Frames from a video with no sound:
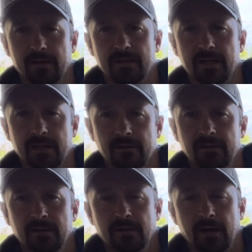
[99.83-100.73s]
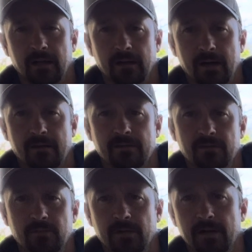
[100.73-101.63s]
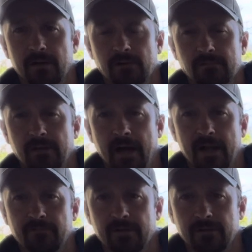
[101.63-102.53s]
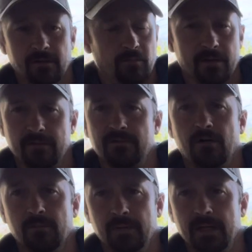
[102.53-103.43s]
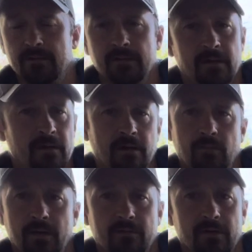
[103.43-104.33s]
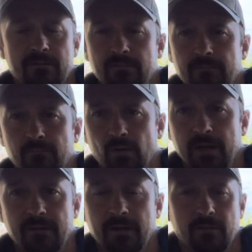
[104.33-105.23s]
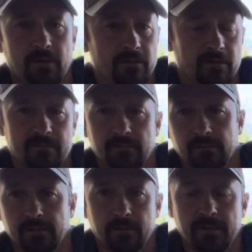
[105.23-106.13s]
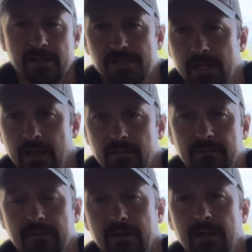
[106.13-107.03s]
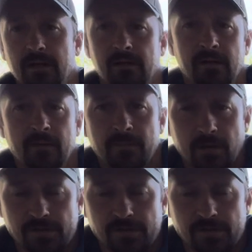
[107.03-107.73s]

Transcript: to take a lot of the human error out of it. You know, whether it's heartbeats, whether it's breathing, whether it's a little bit of the shake that the